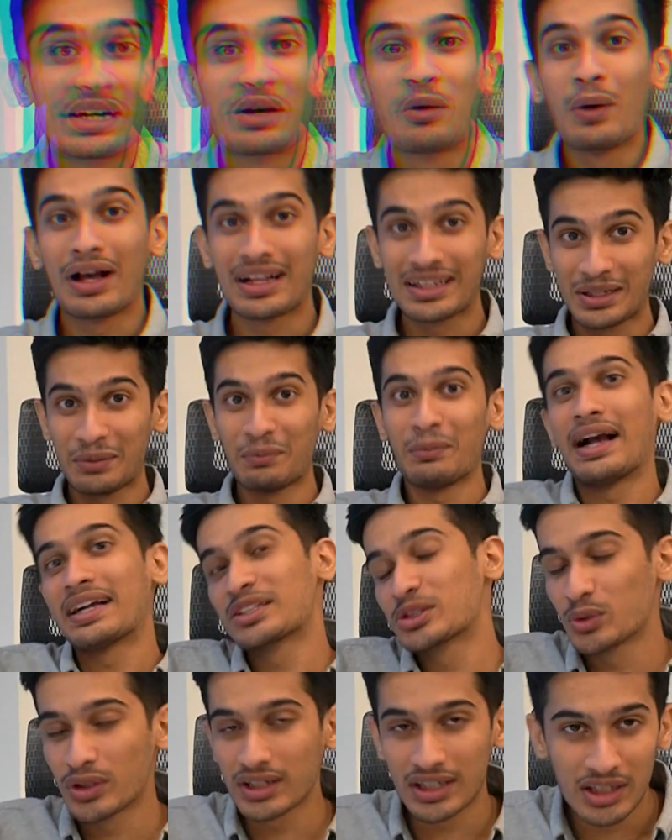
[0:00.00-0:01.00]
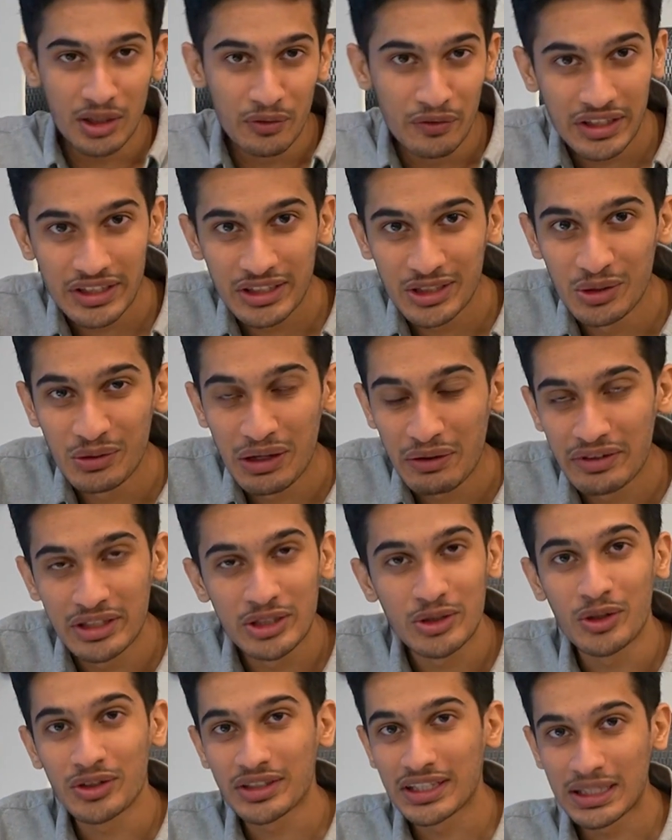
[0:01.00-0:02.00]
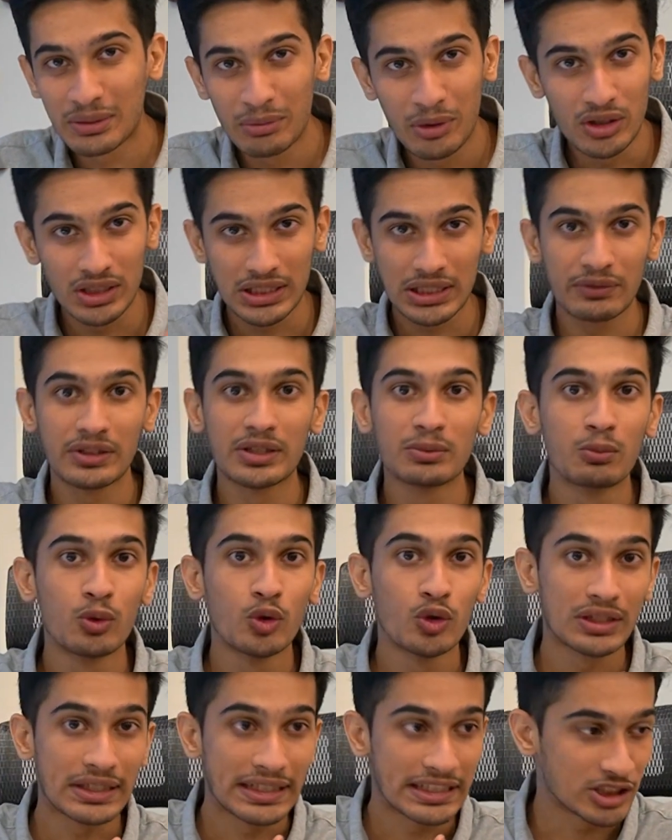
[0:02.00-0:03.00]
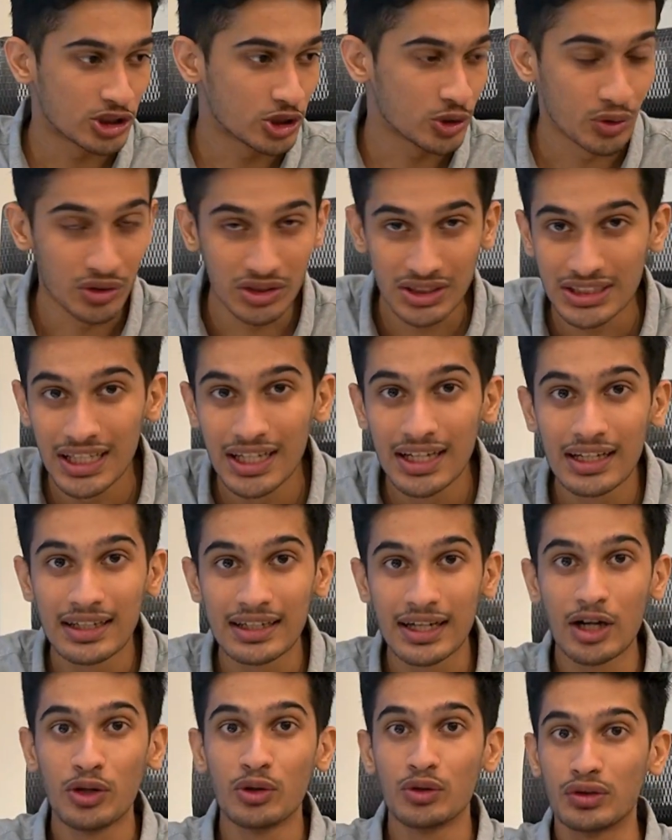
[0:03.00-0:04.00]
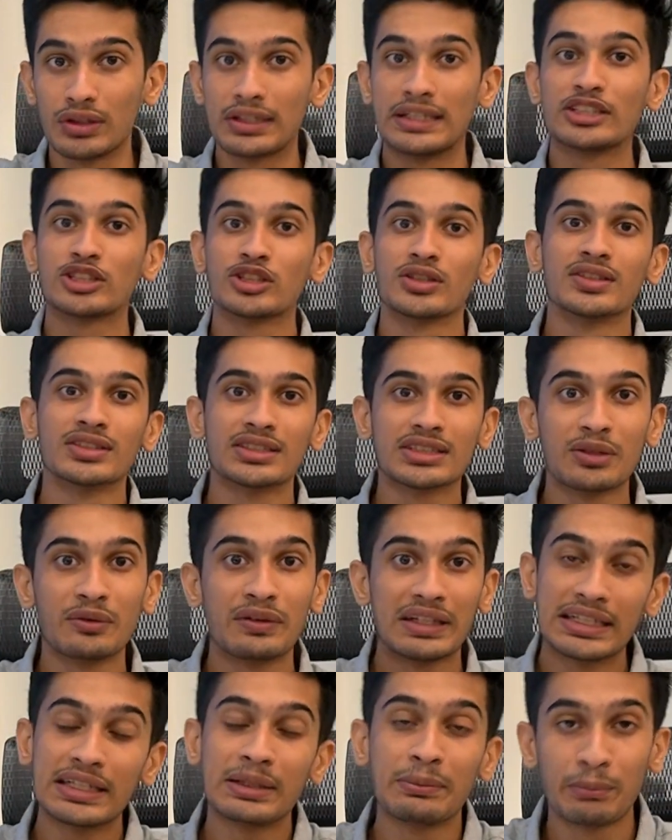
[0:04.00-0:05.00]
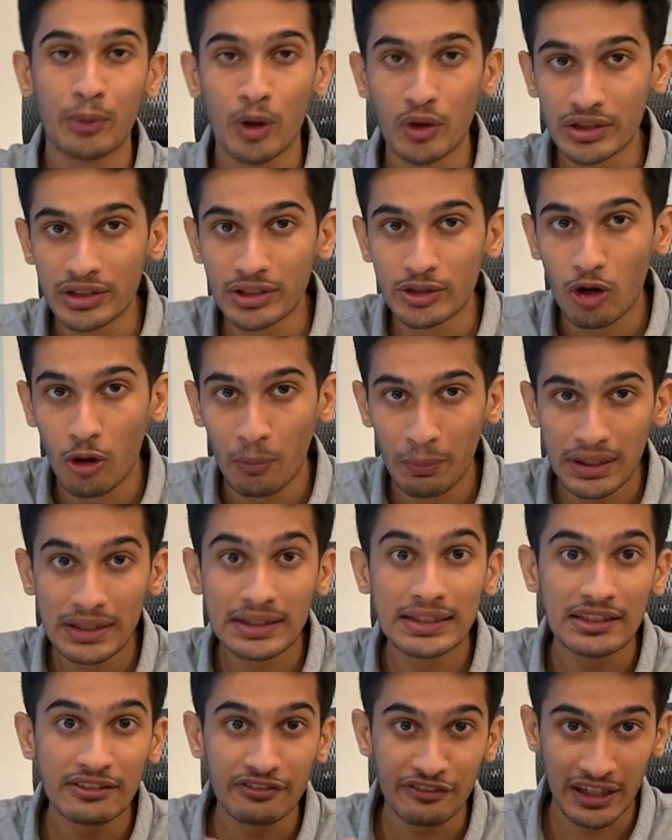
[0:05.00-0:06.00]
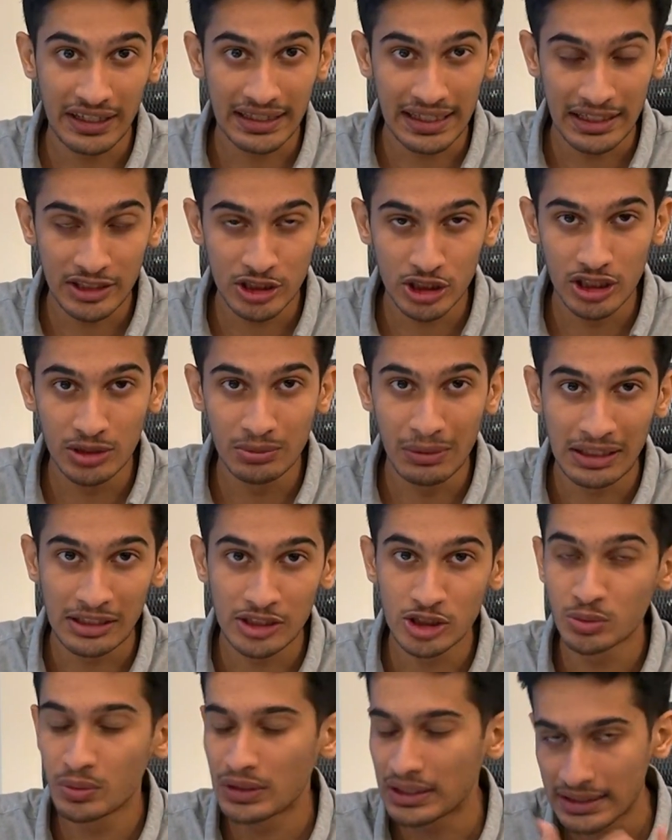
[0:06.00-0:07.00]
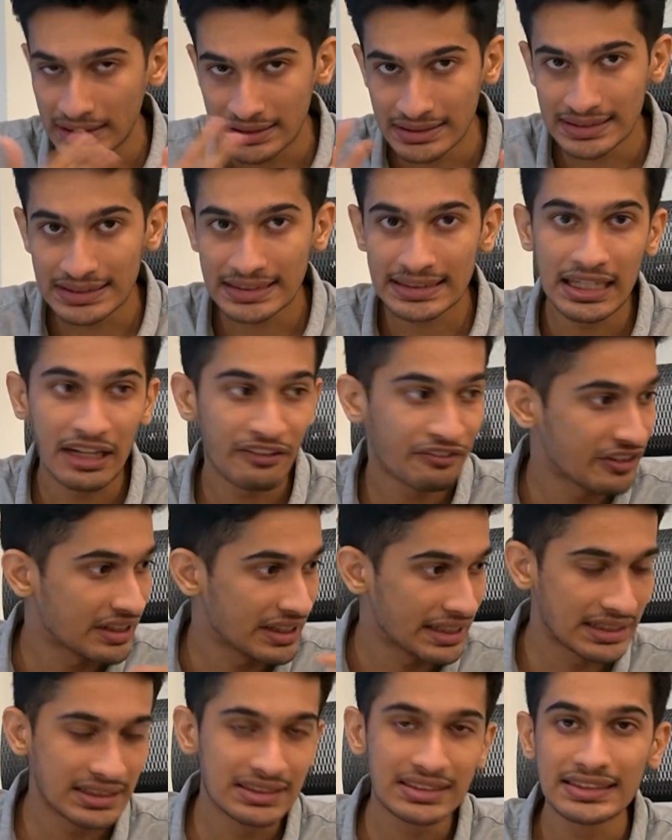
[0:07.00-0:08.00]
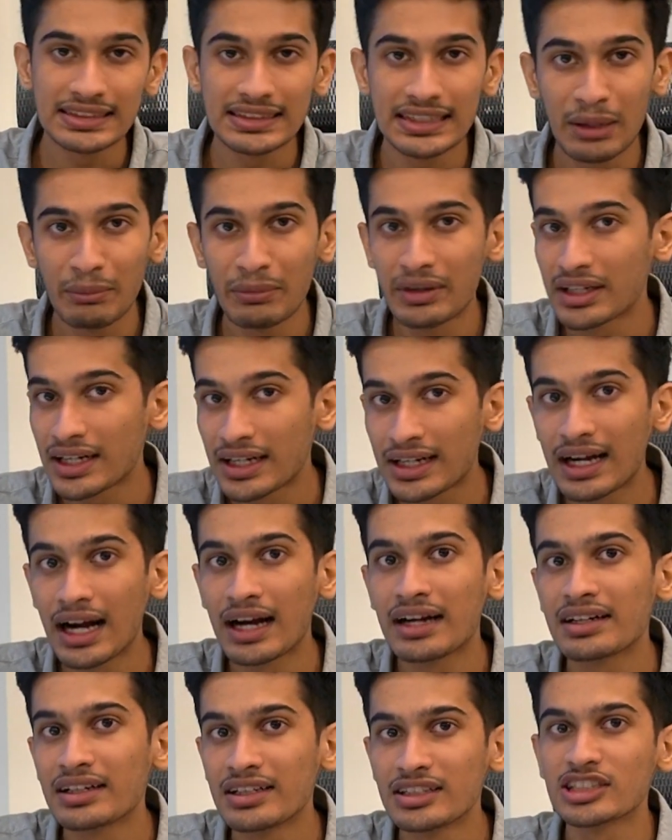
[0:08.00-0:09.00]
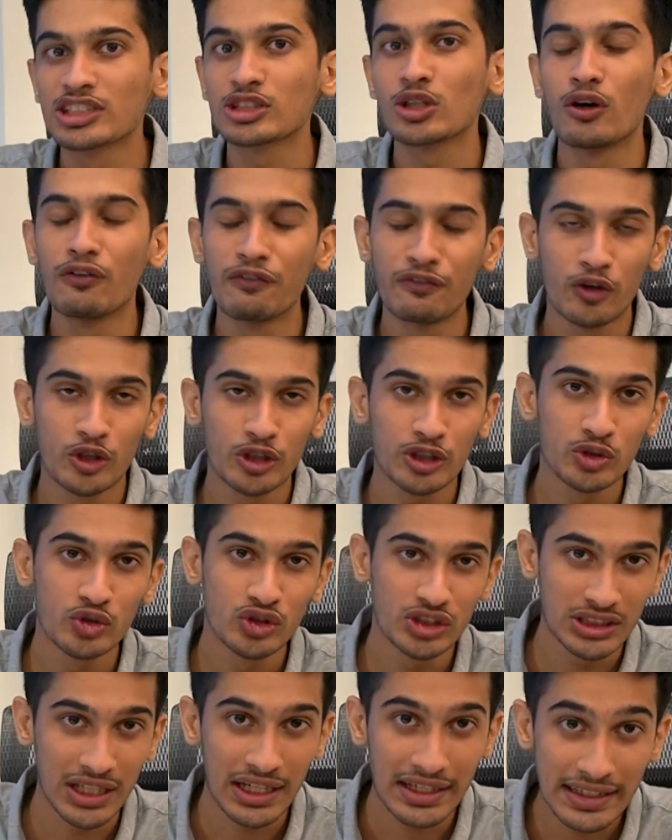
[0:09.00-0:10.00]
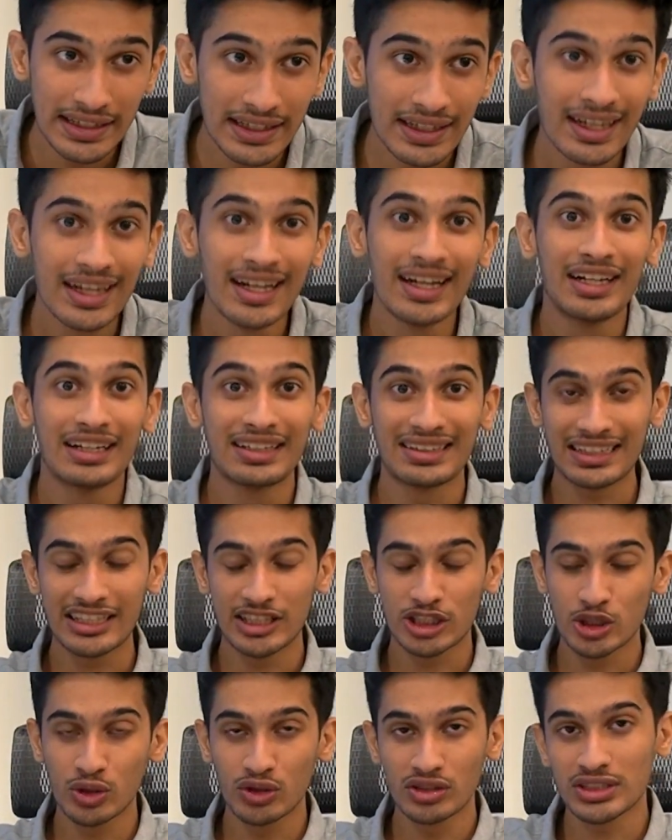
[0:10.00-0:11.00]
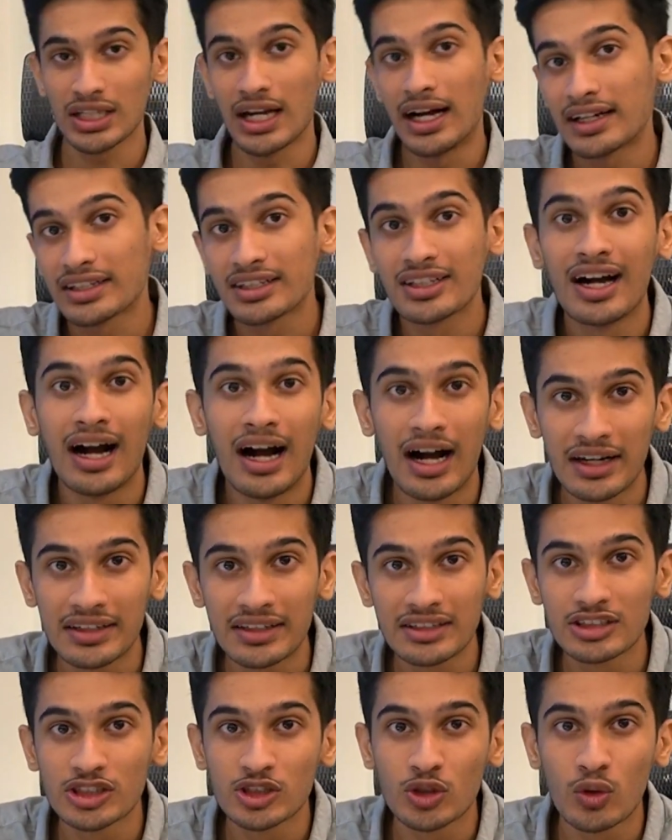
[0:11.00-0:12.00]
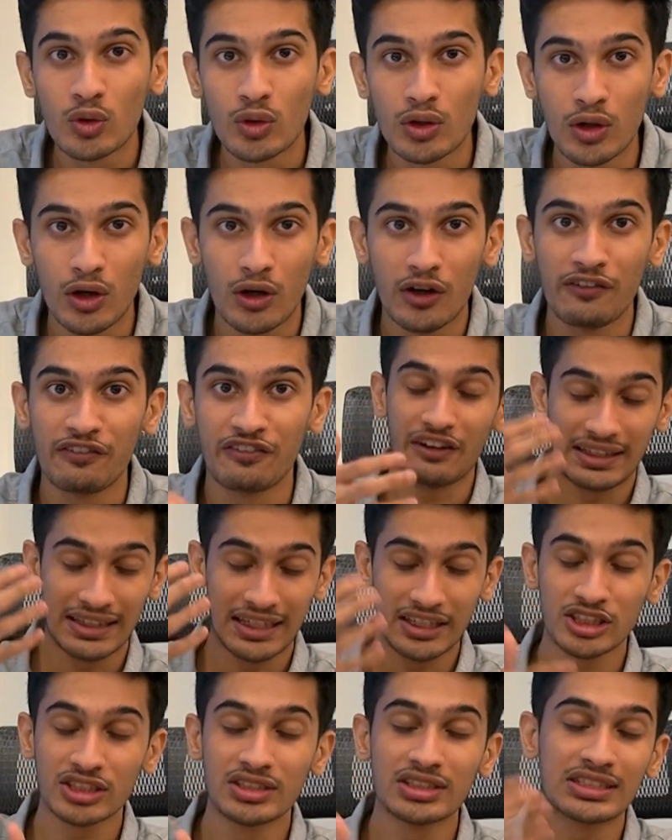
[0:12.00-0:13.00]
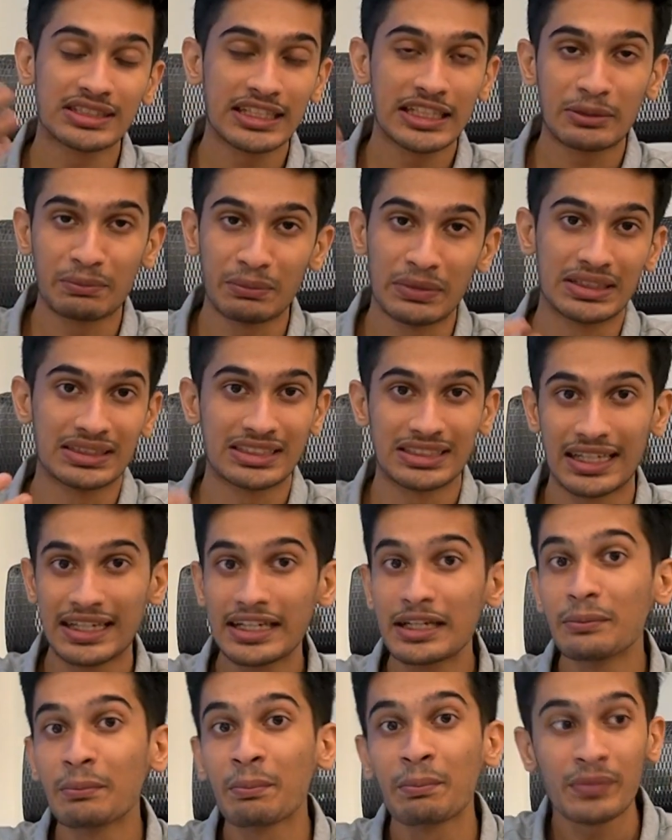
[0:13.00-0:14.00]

Welcome back to another video where we're talking about even more ratios. Now, ratios is a very important topic in financial management, in CFA, in CMA, regardless of what you study. Ratios are the heart and soul of financial statements, right?